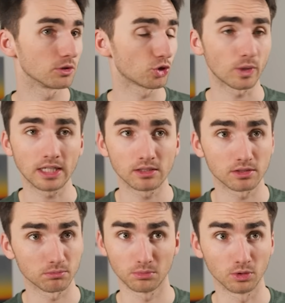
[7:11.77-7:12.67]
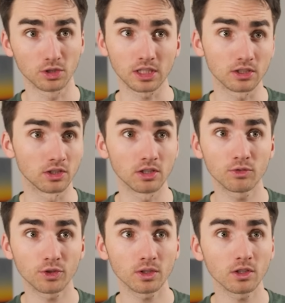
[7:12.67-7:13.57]
trade's looking
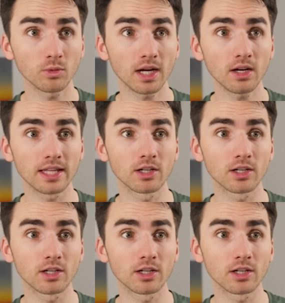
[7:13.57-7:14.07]
good for a little while.